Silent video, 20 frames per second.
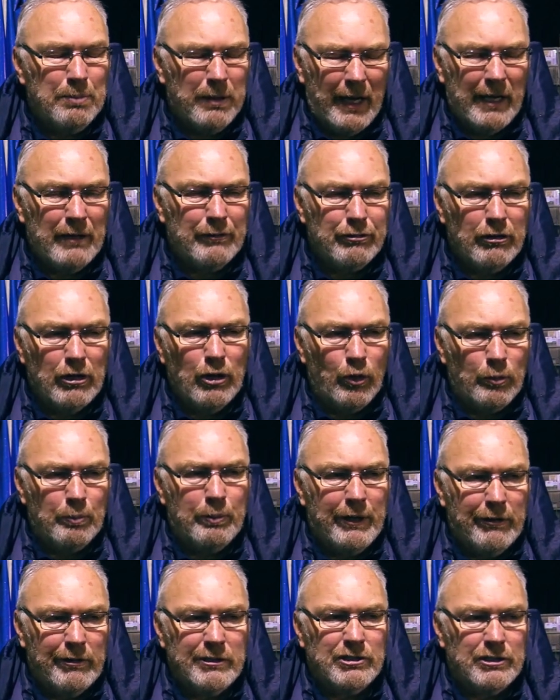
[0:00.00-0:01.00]
play for long
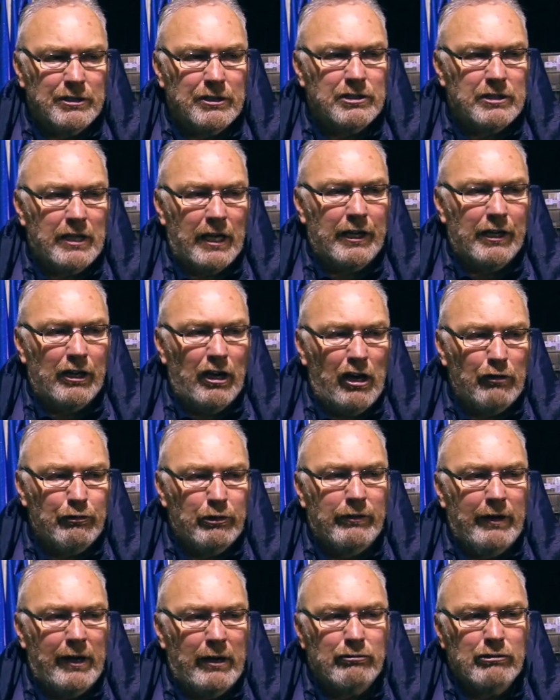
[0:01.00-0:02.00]
periods in the second half
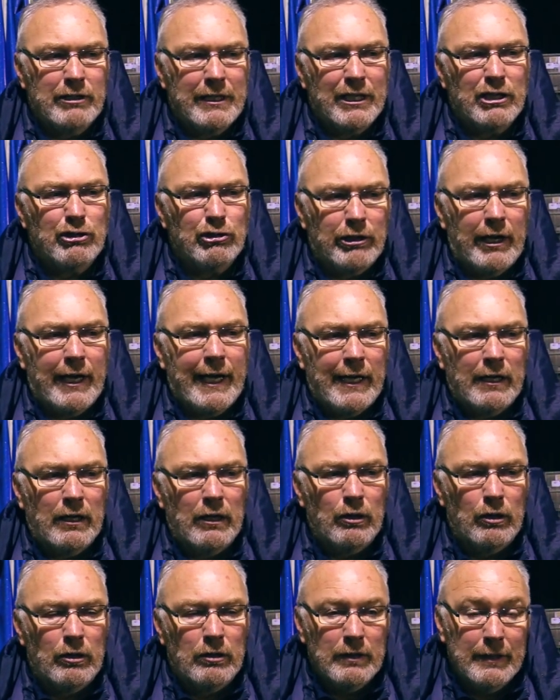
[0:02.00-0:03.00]
without really creating a
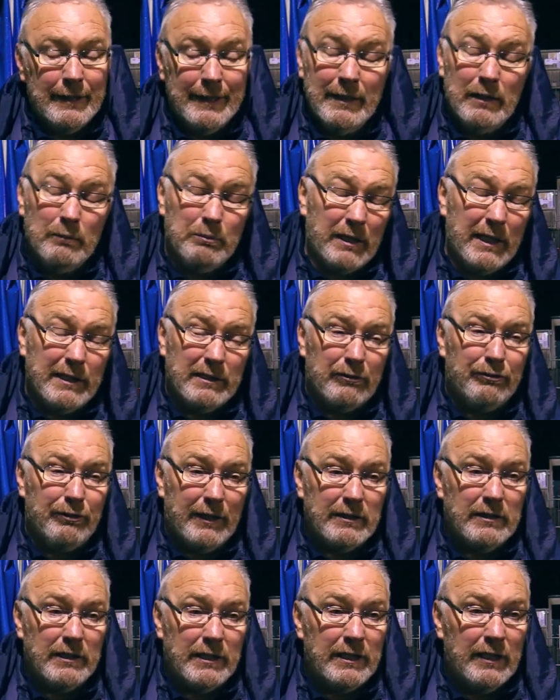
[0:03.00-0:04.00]
lot. But they
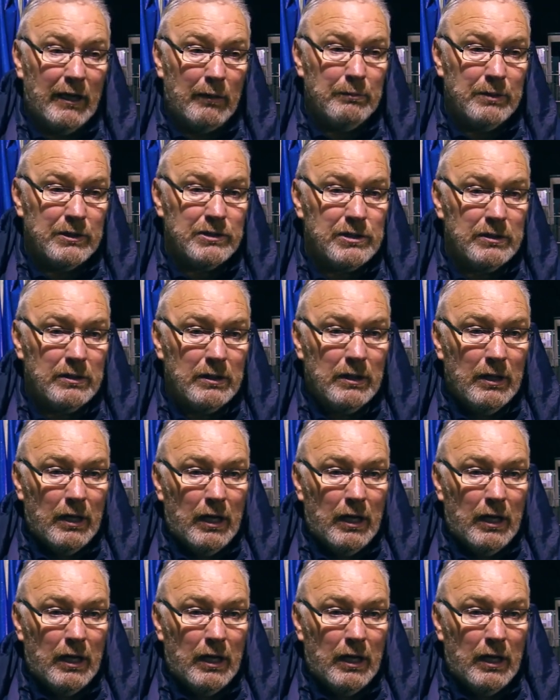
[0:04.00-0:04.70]
defended in numbers.